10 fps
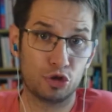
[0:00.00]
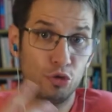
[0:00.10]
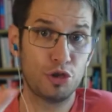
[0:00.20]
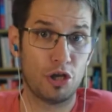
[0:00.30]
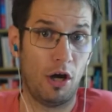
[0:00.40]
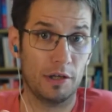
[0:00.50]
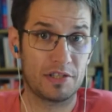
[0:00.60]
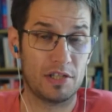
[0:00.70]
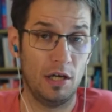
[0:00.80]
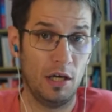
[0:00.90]
2
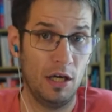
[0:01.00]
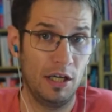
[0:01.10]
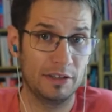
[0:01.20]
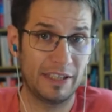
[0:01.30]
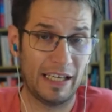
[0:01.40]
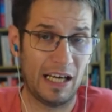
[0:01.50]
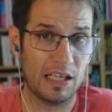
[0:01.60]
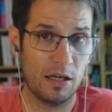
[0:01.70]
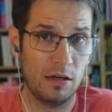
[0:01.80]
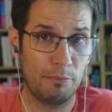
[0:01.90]
shots that
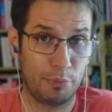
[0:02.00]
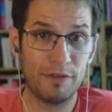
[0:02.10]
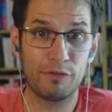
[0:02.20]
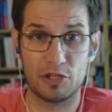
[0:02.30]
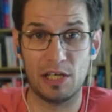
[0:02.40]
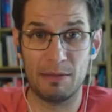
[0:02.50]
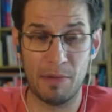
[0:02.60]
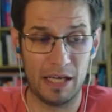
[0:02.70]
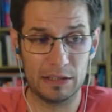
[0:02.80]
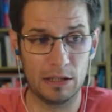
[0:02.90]
I previously
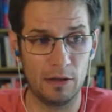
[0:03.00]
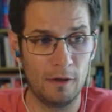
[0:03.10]
made.